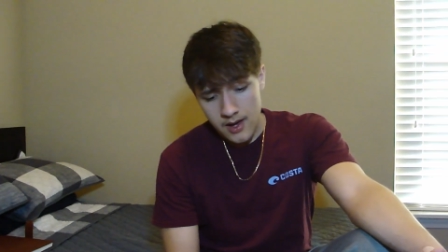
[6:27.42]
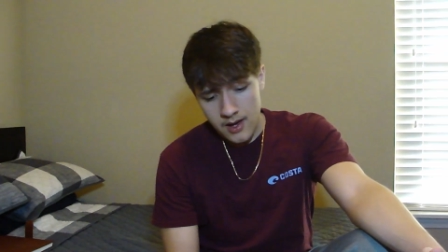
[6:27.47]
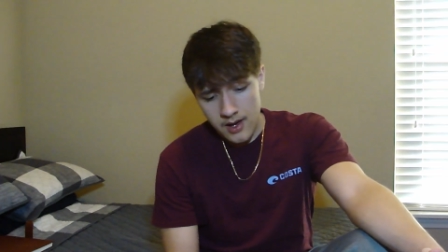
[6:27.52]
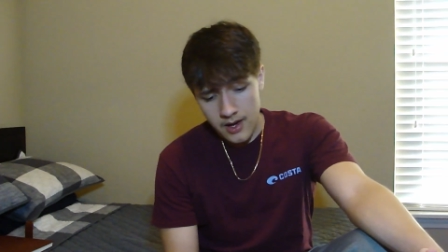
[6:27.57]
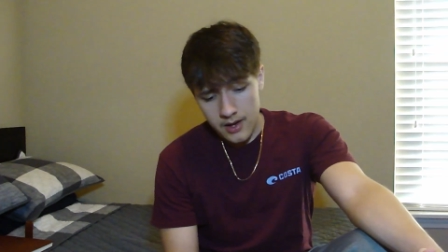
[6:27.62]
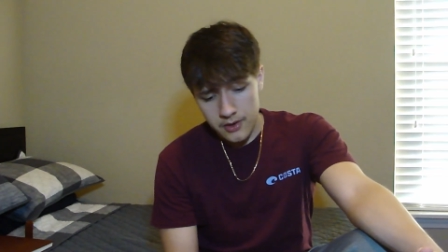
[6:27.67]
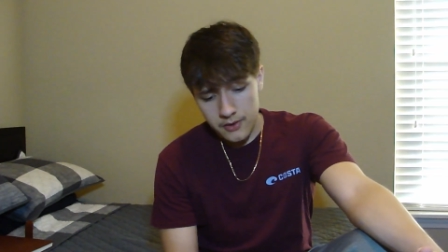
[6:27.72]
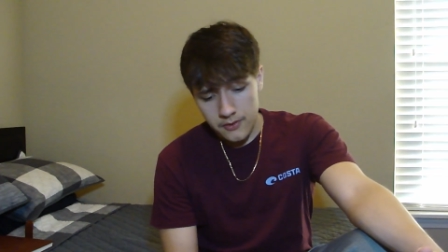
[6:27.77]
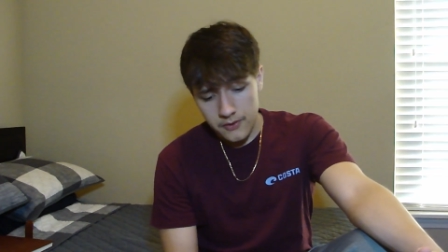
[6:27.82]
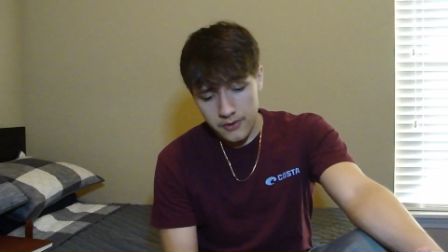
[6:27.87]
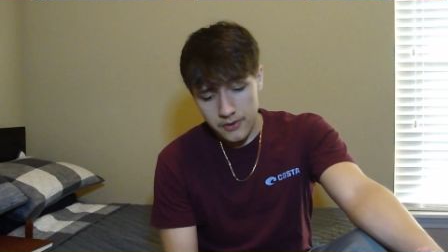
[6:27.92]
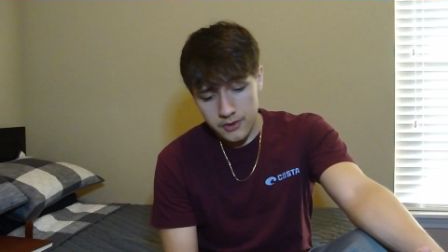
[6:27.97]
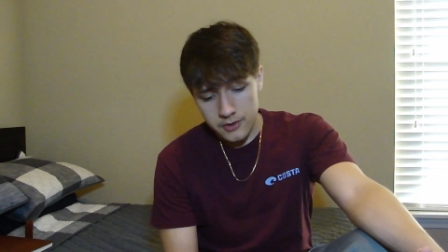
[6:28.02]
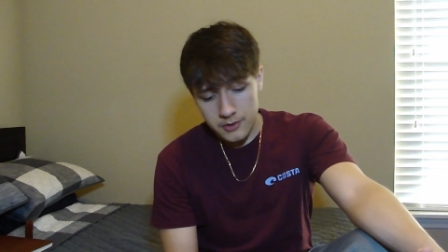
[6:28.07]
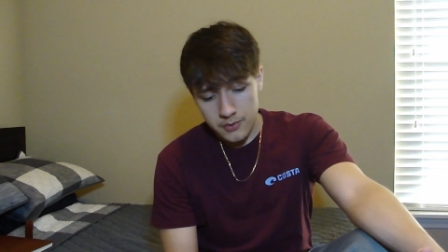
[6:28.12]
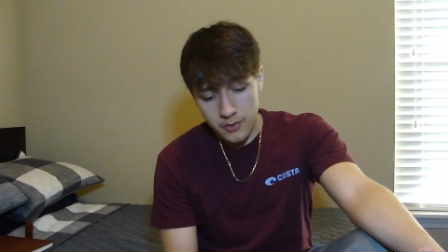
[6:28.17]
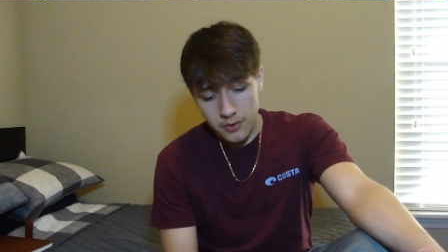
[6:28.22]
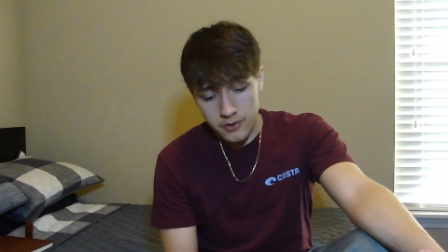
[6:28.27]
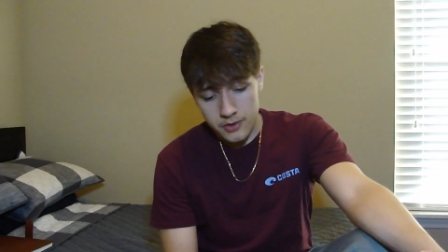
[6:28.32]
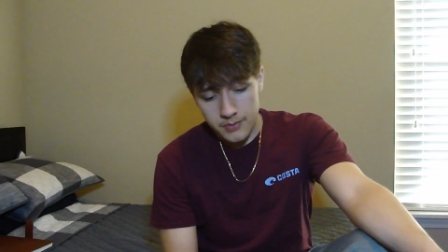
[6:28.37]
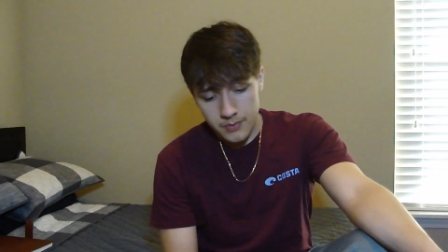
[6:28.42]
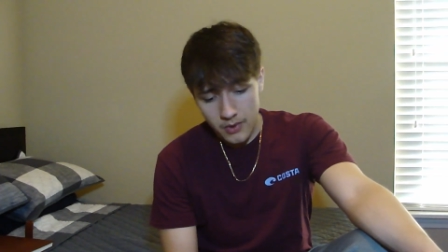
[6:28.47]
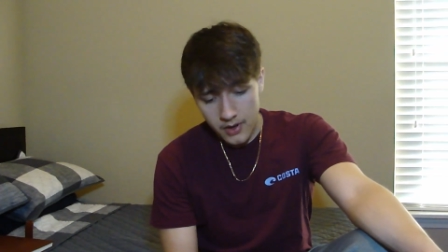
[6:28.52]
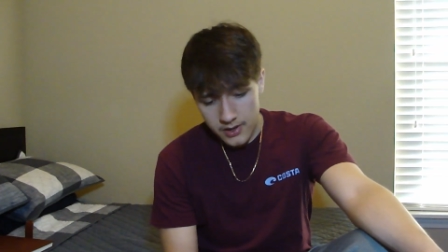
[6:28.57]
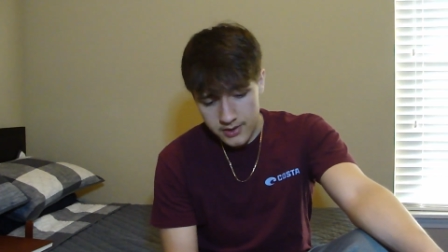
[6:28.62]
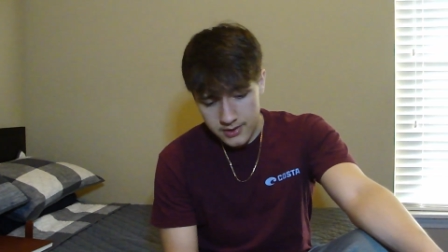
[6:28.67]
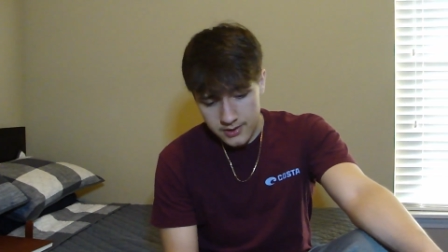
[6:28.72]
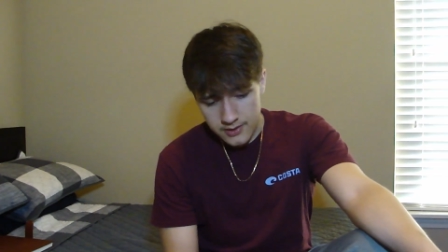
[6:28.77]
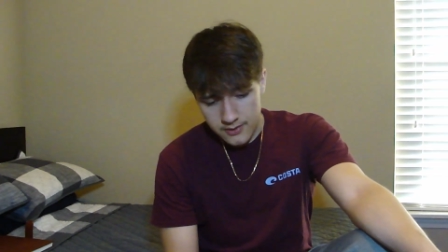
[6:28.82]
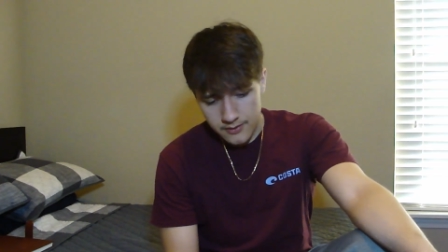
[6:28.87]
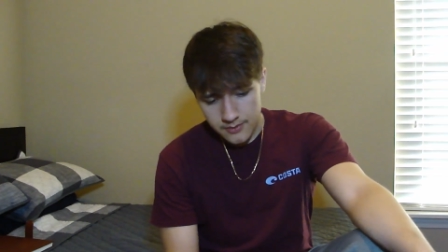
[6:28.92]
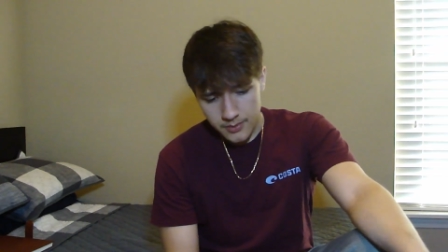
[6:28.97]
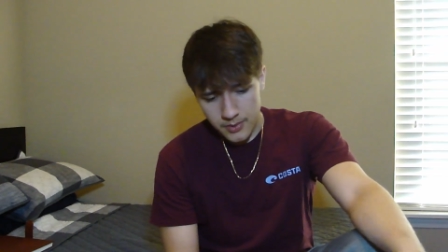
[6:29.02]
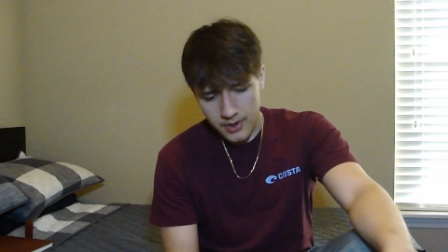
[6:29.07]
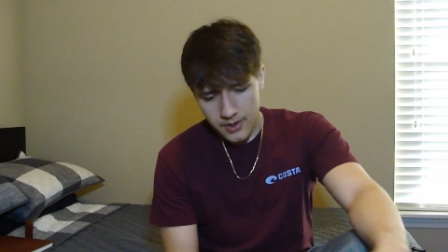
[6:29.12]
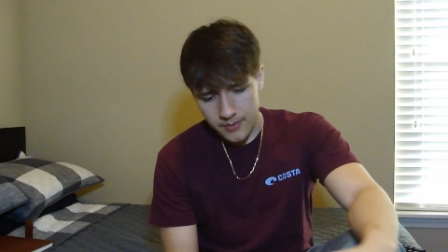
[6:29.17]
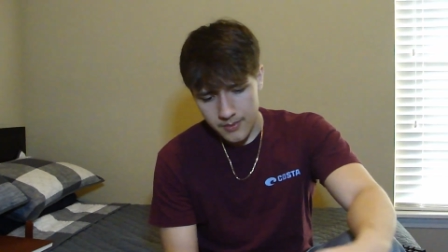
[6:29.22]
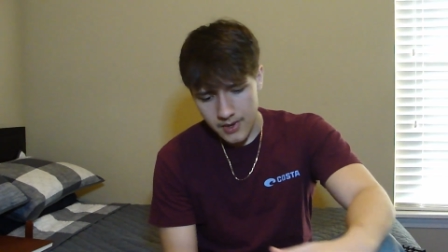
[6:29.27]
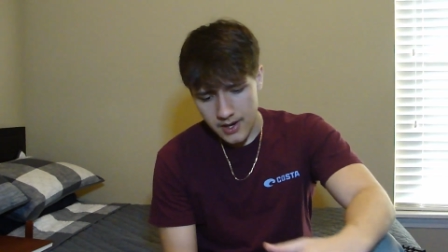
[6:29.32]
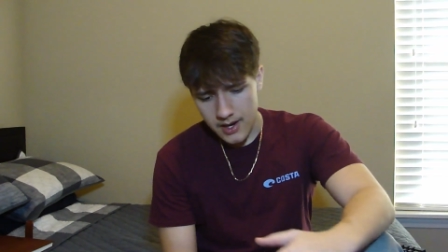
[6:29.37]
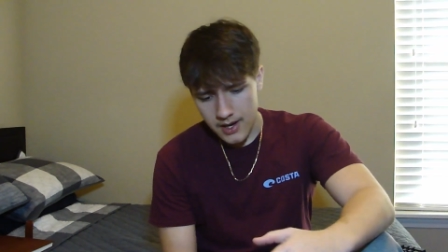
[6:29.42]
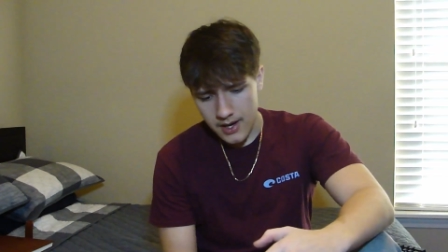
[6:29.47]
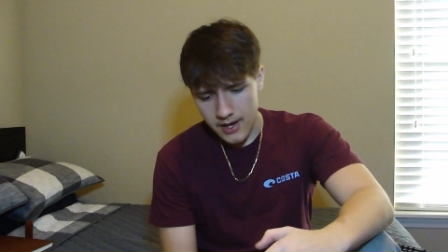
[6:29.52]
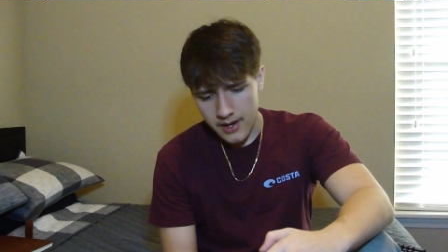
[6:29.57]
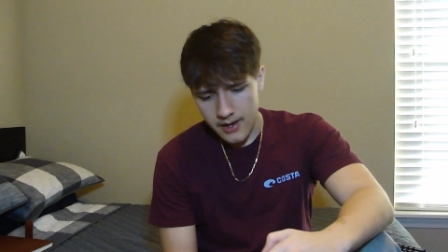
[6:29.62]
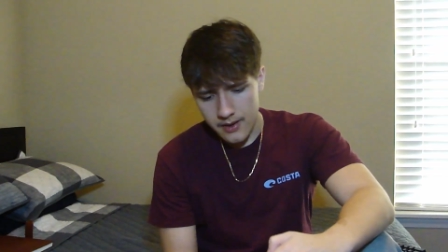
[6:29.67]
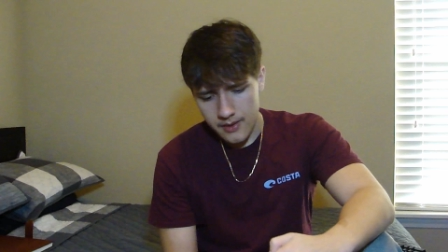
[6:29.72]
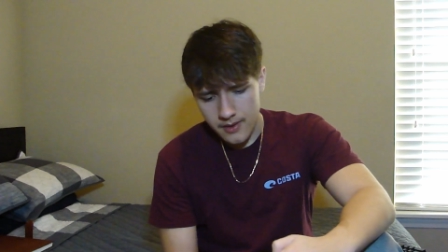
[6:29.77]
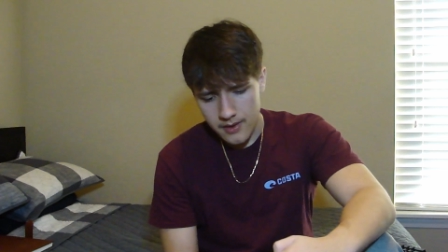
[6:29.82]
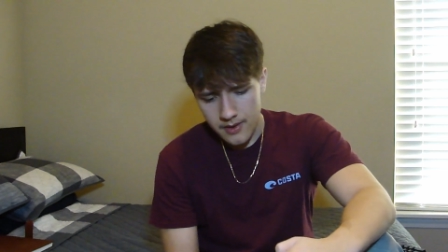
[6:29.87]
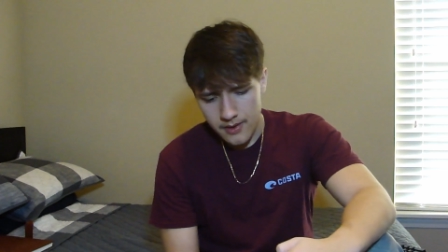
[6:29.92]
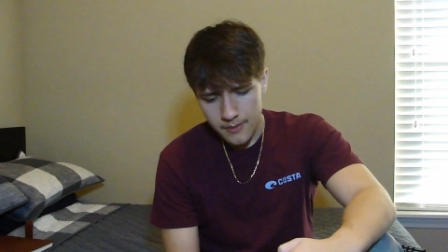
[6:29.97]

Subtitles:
I do feel it's more responsive, but my